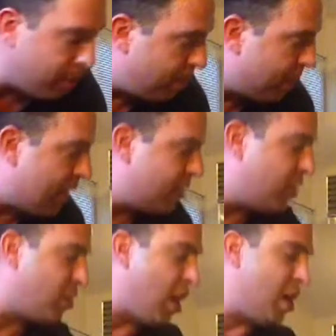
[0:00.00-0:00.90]
Because the
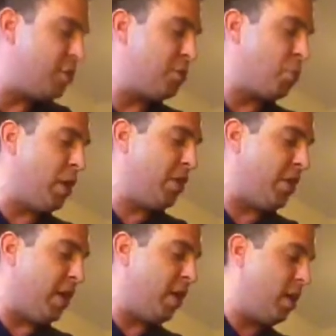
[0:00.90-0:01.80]
sauce is pretty
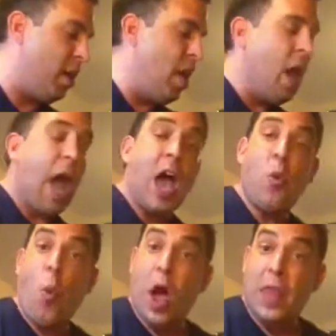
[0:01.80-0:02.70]
thick. I
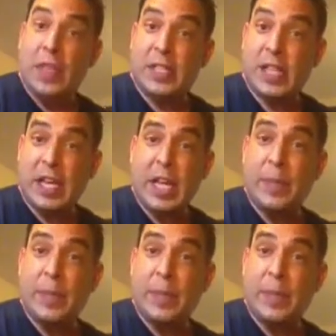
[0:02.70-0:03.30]
don't want this thick yet.